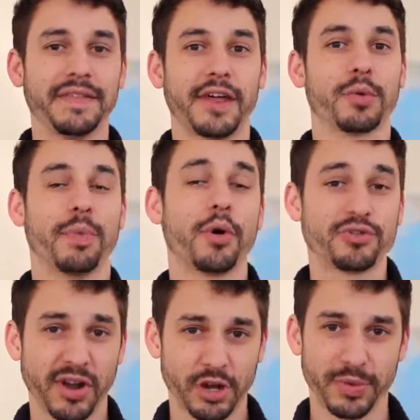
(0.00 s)
that are
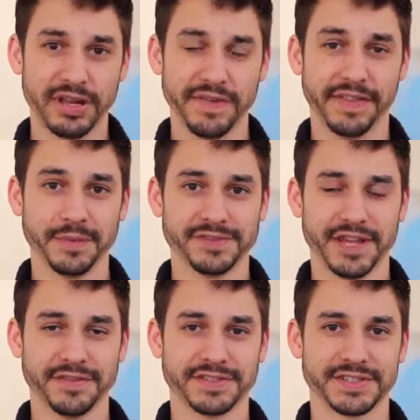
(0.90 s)
both trying to reinvent
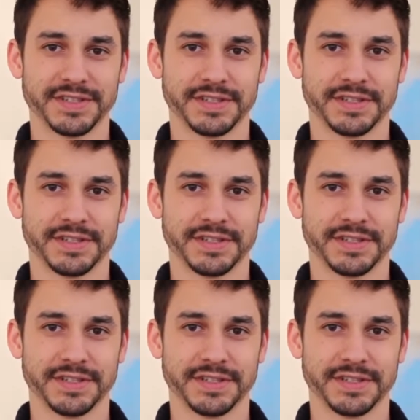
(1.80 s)
themselves.